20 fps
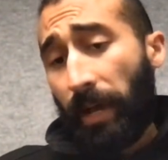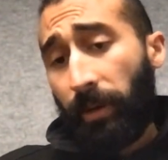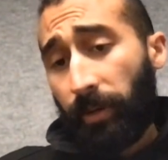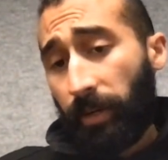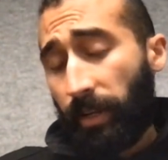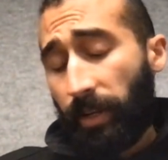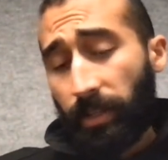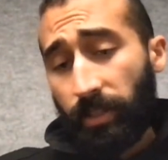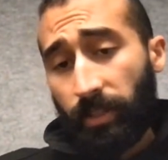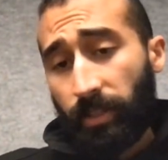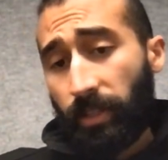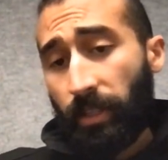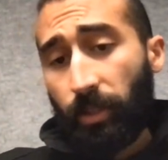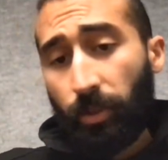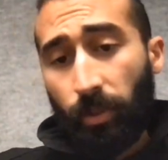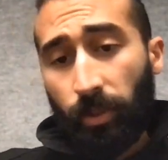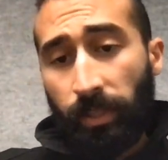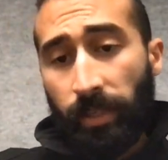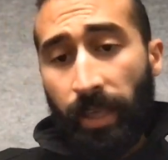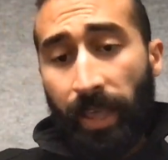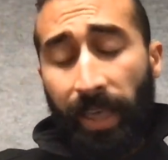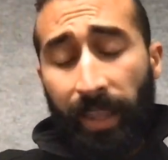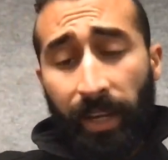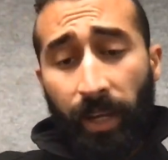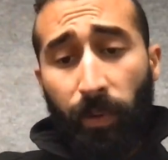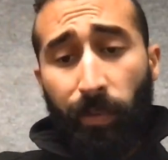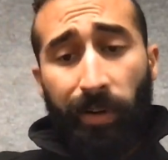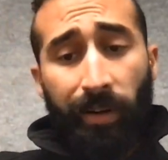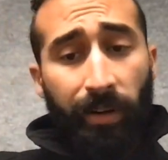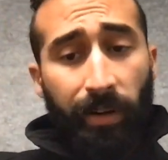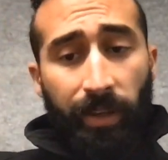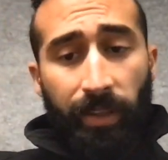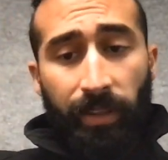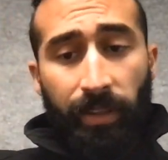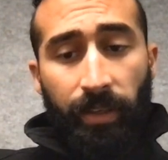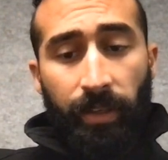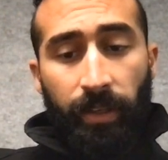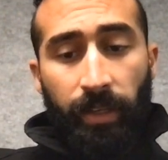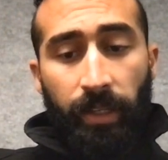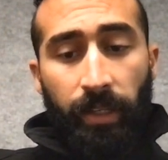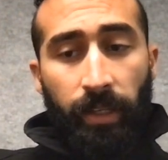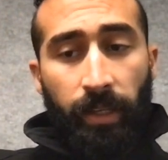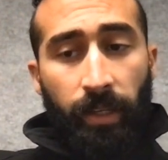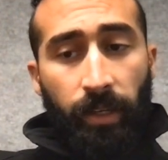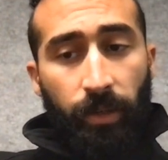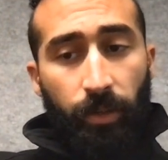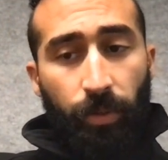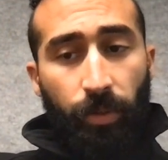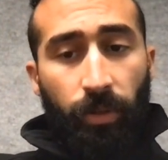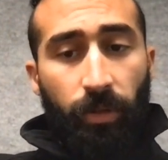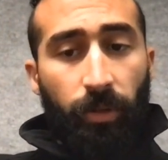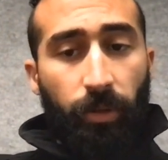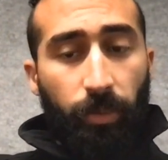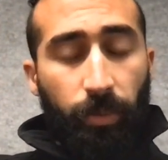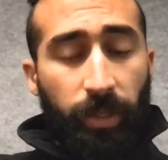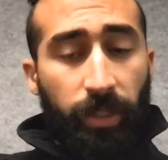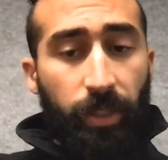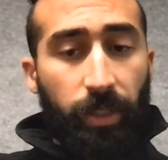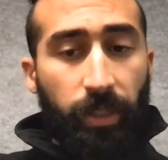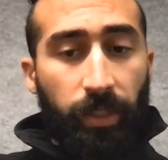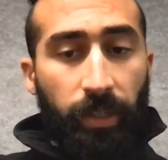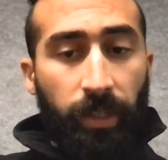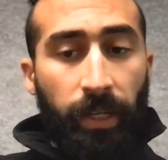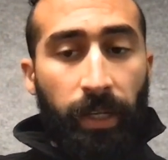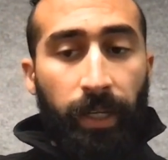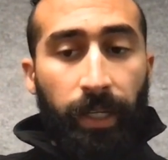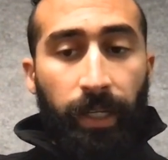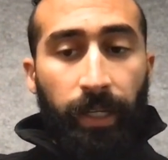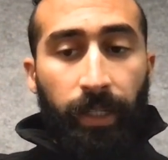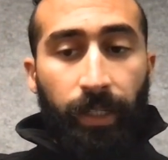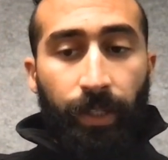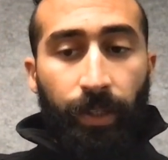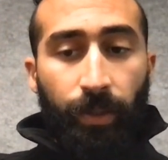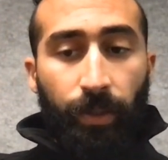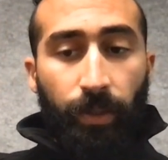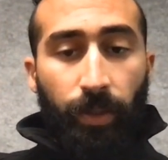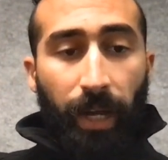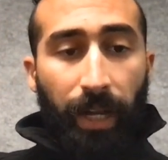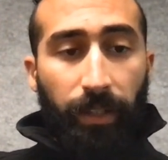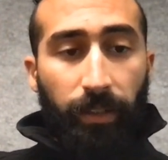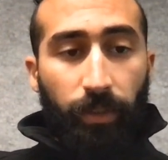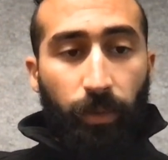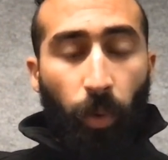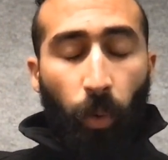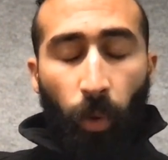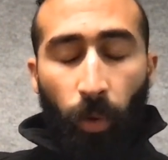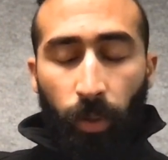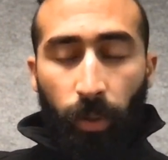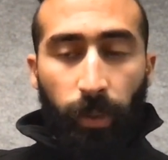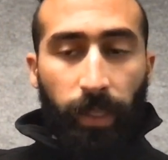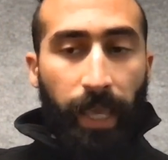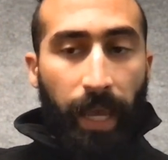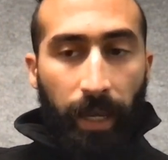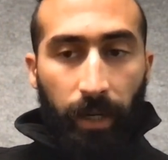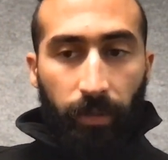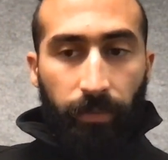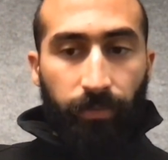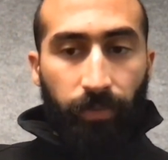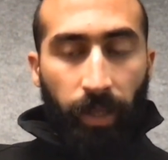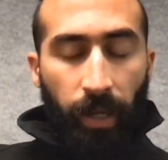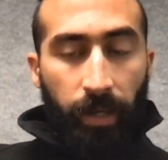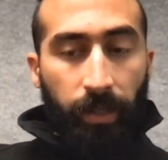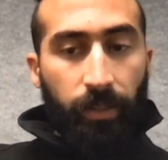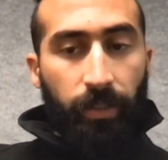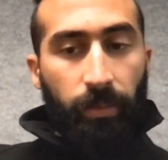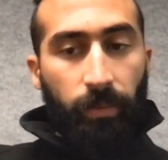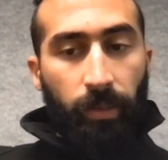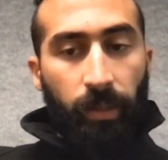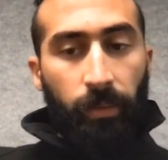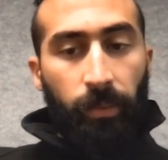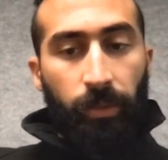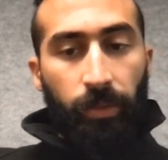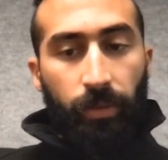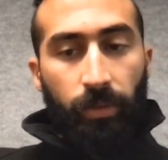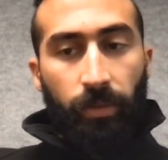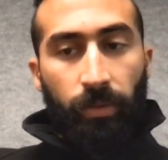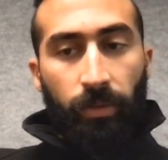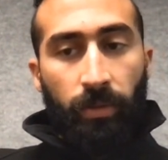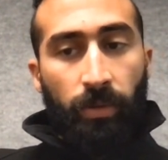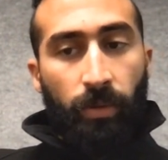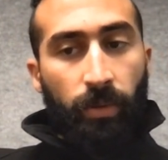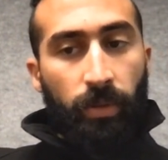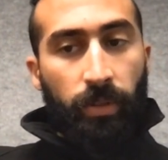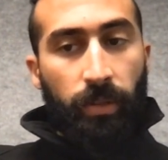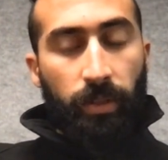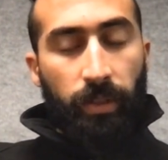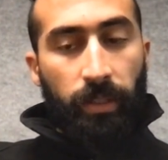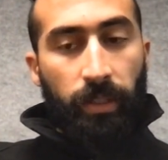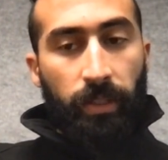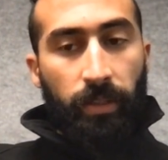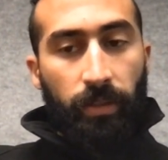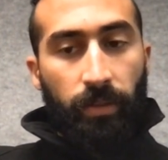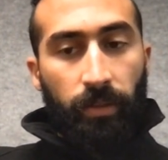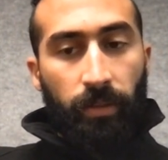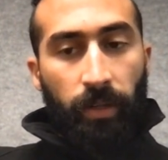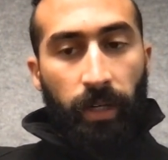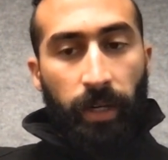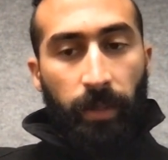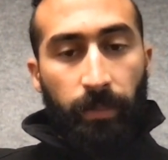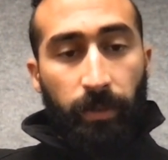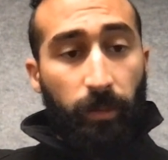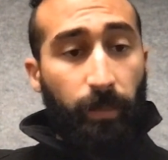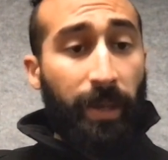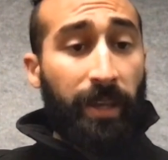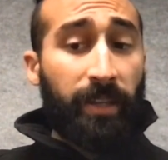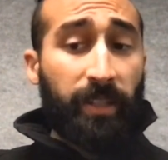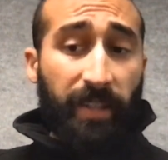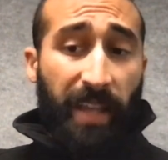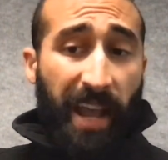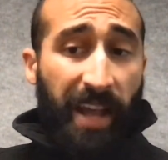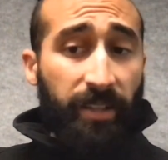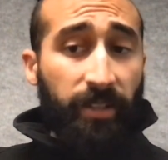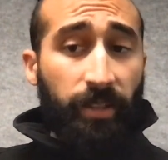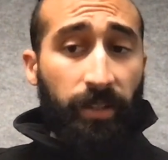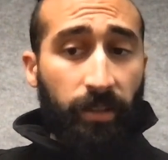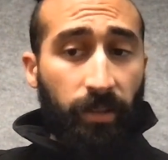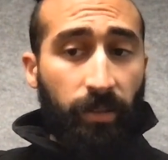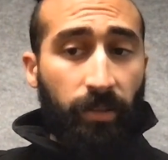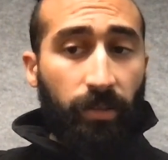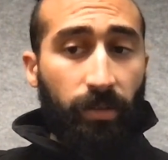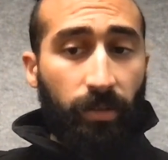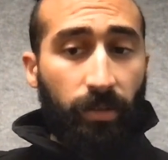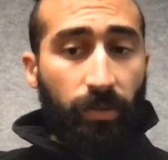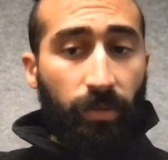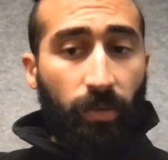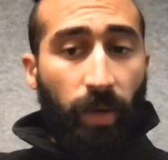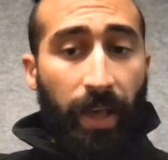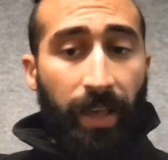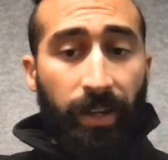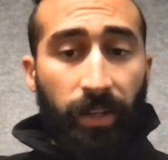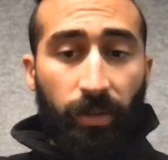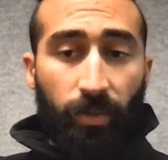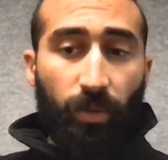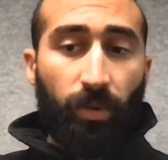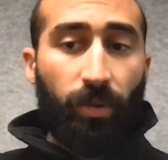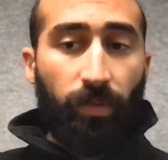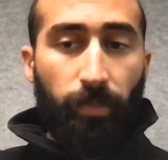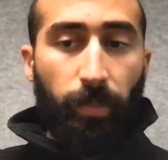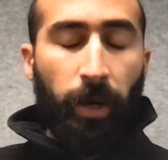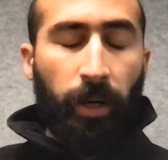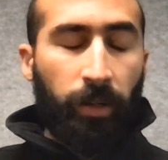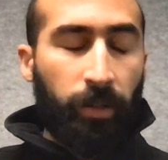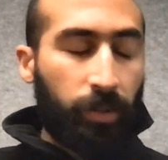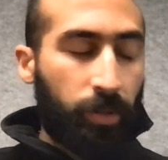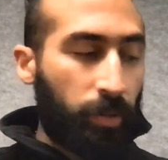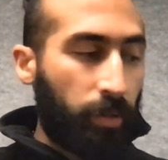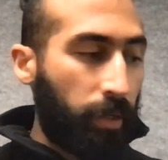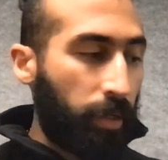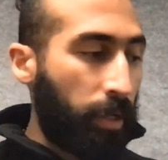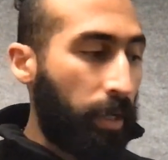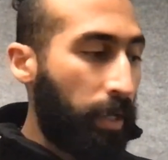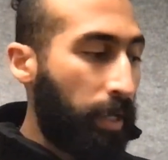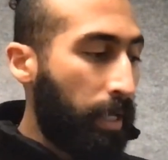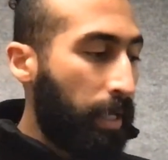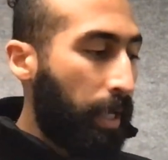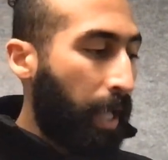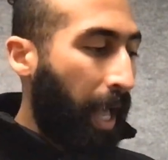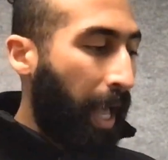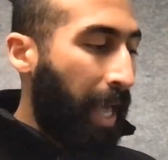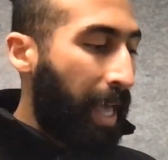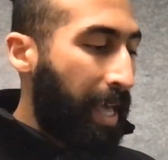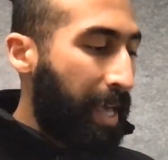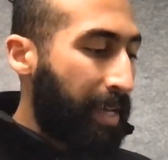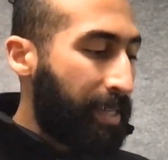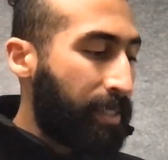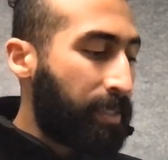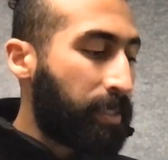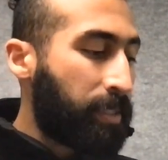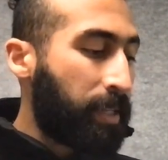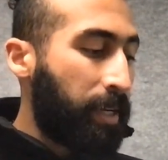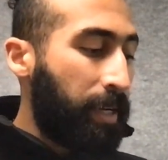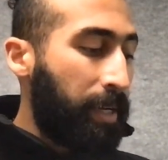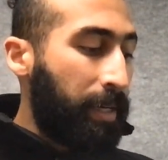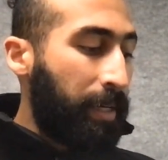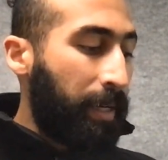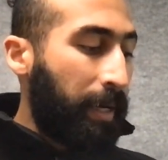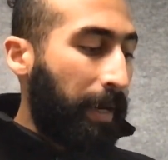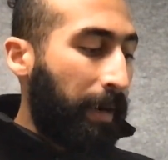cloudiness, essentially anywhere in the equatorial region, you're totally out of flux to be able to use these space assets to do any sort of monitoring. And